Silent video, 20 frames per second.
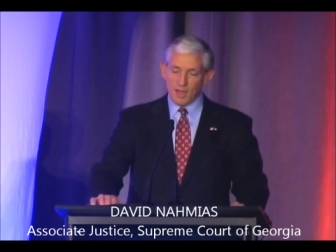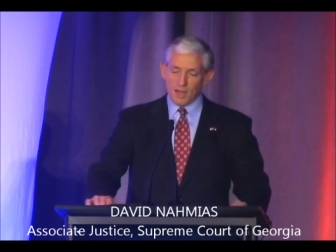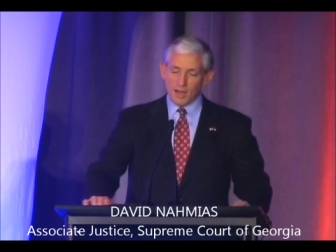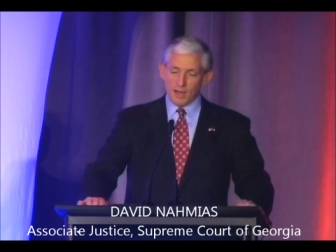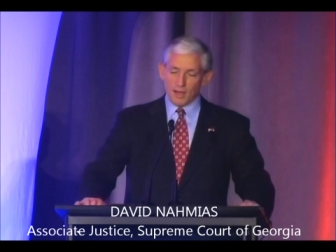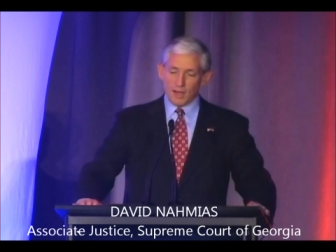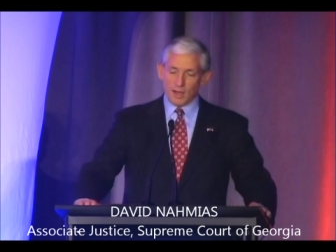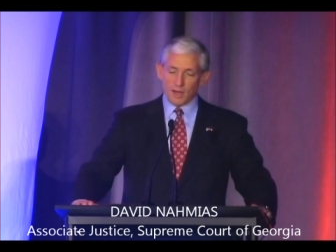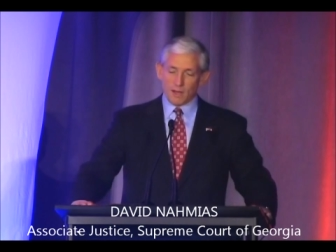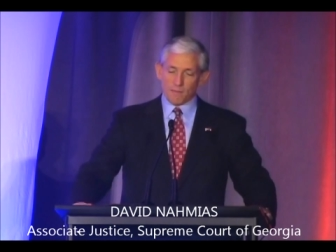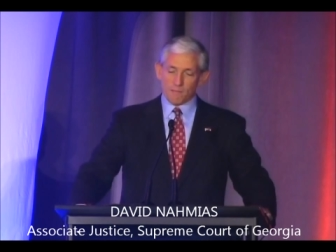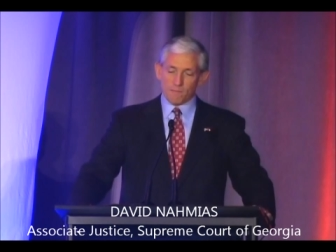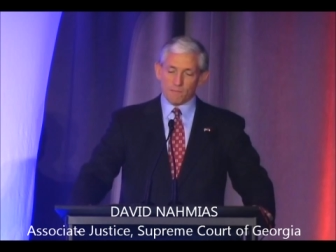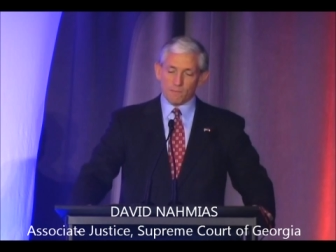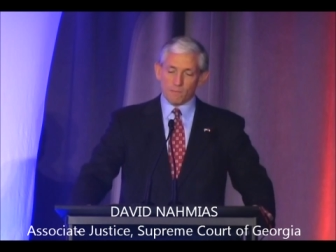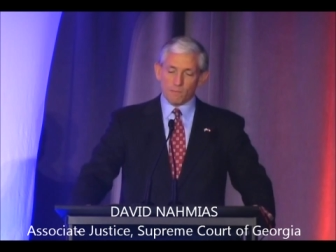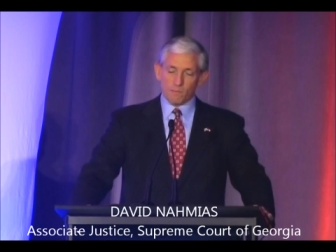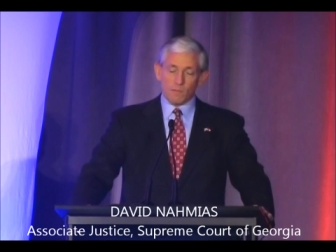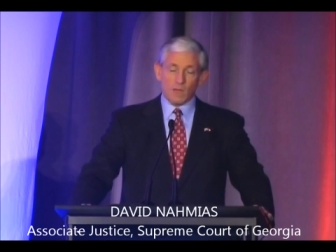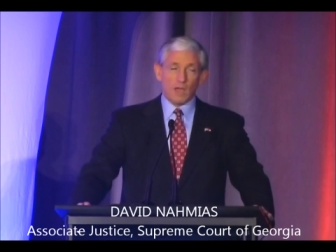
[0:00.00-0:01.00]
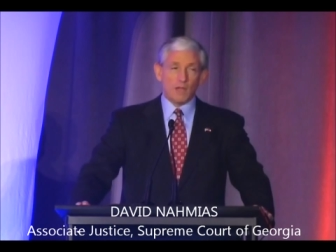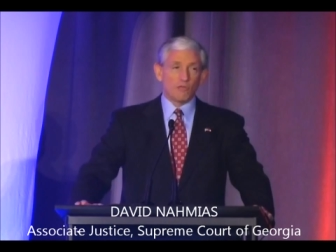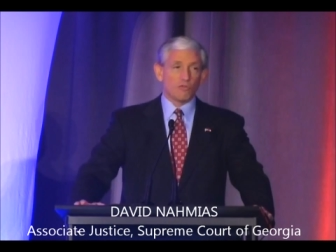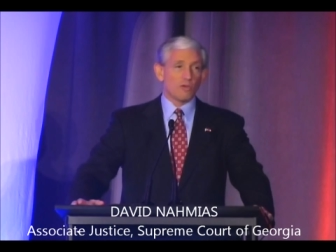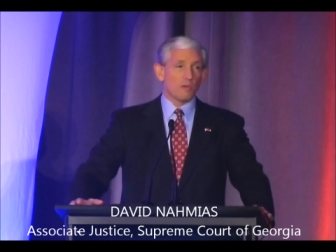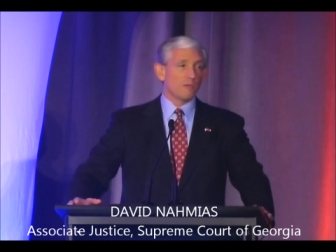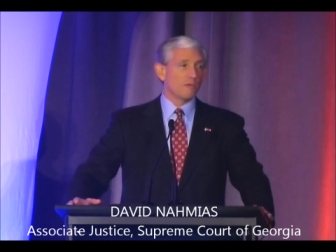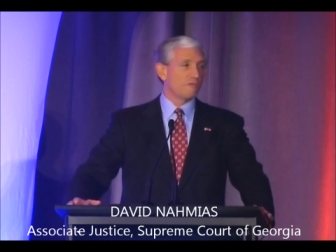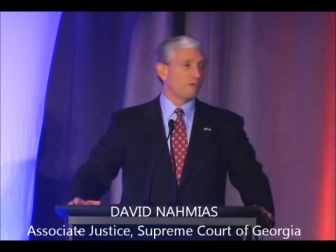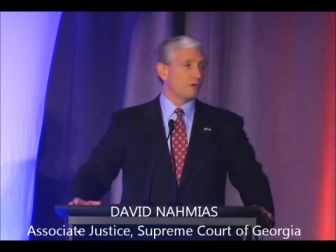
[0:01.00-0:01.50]
Um, and
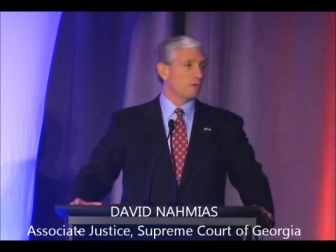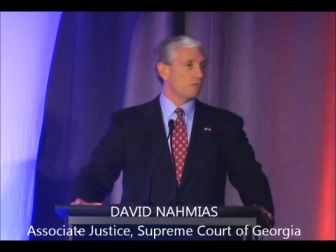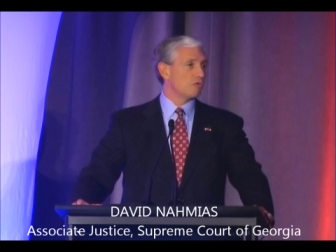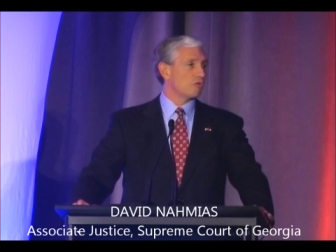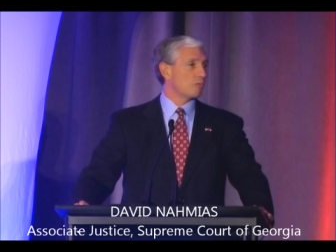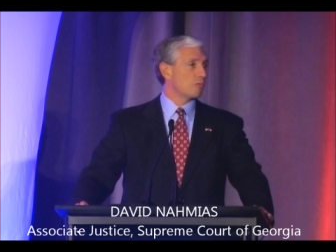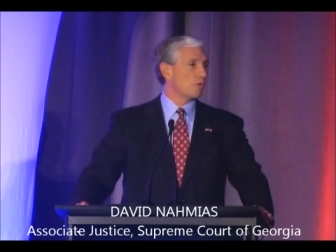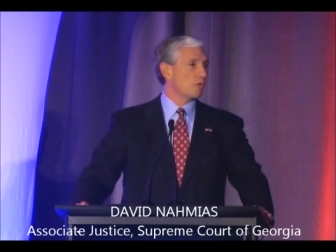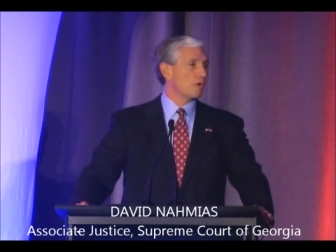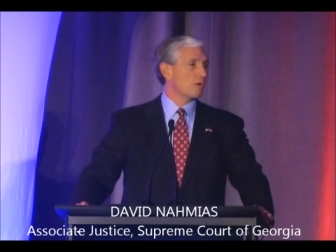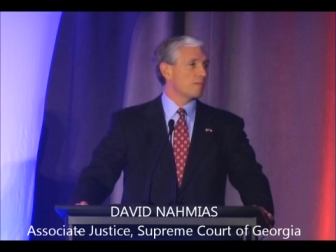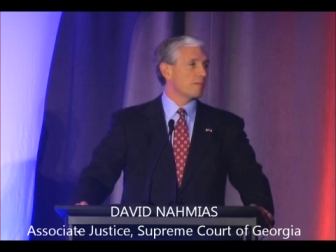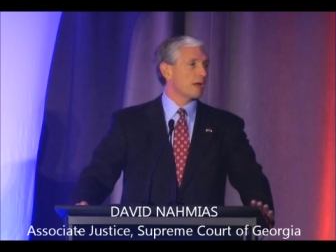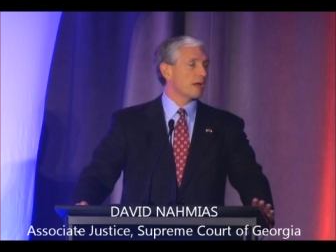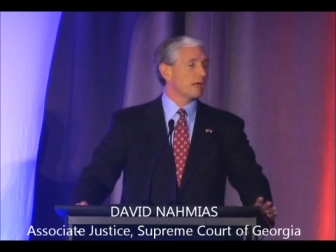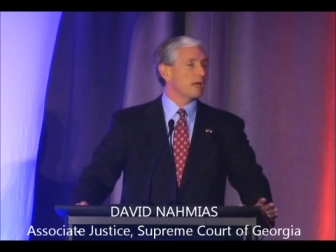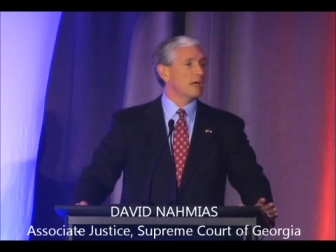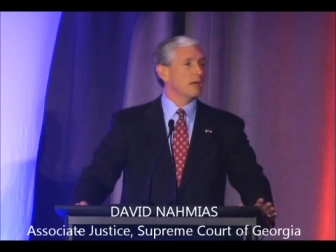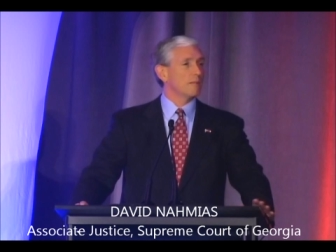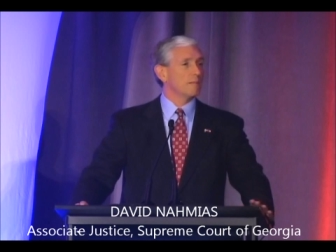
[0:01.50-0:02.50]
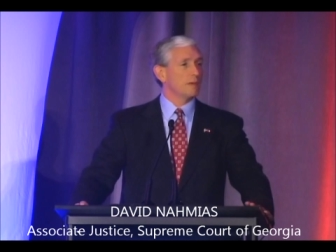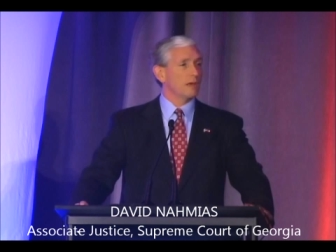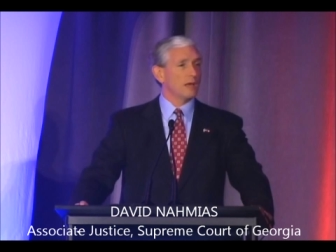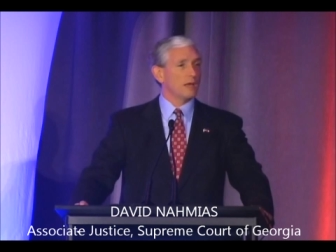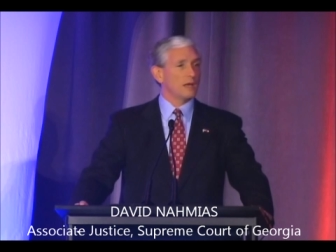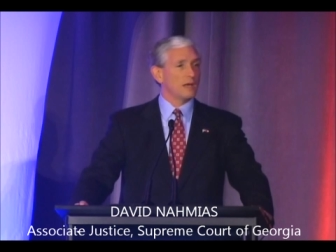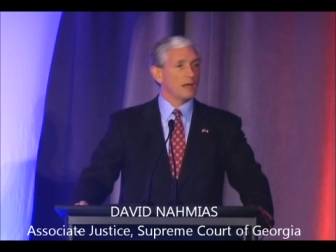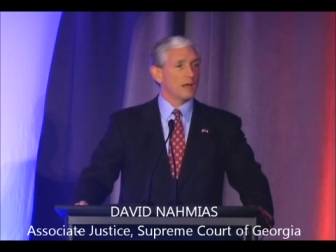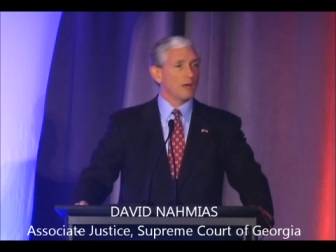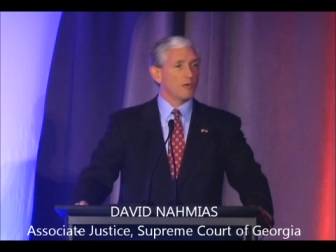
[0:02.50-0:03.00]
some of you supported my campaign,
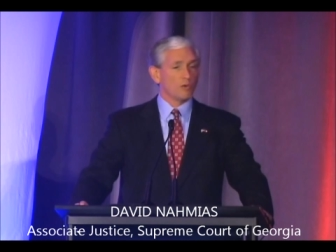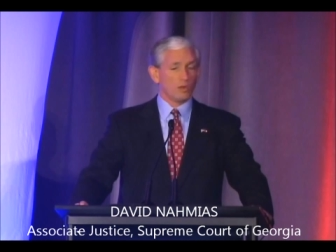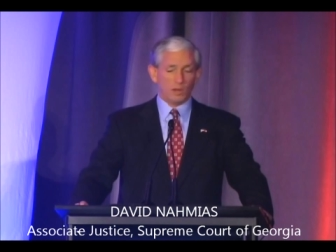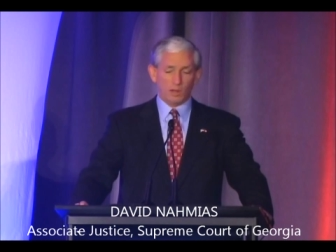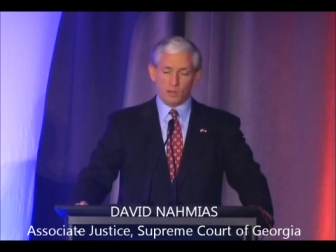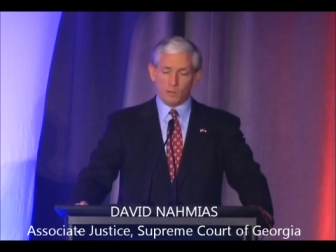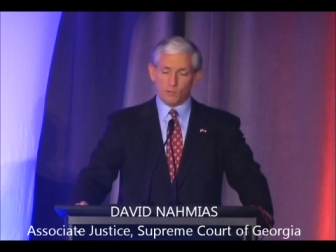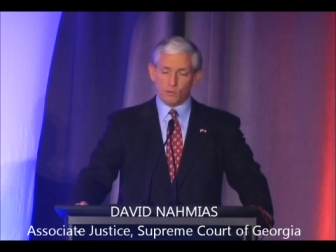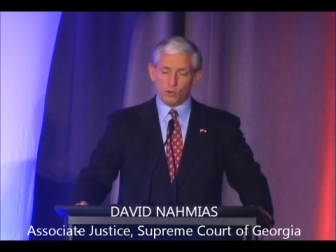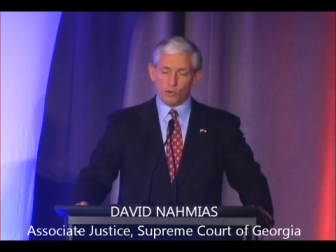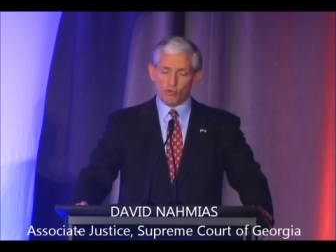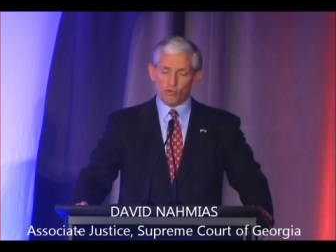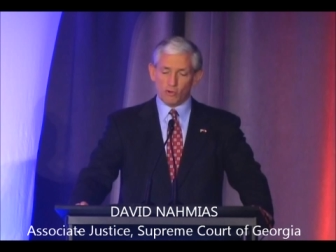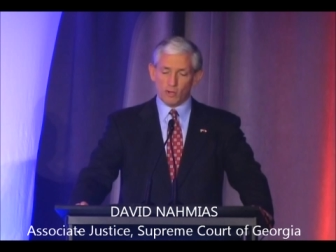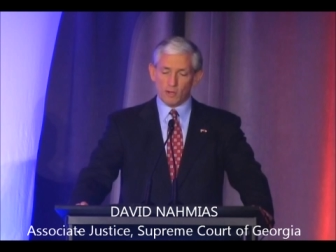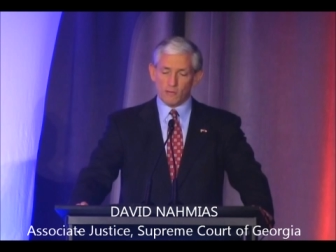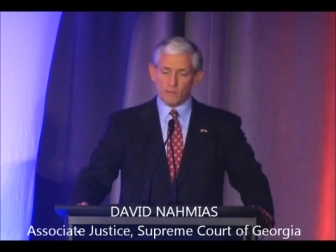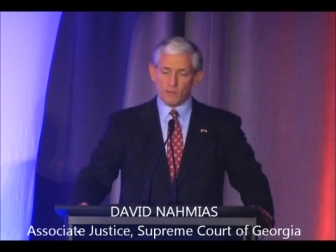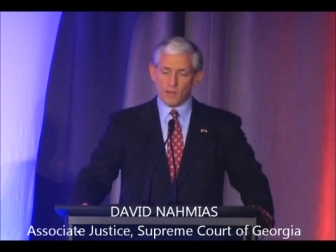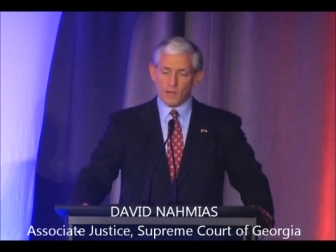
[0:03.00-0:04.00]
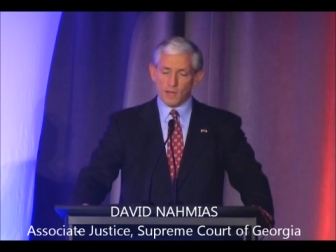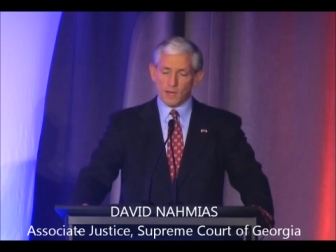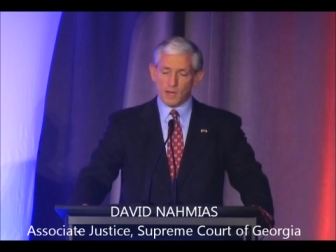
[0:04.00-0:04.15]
and I really appreciate that.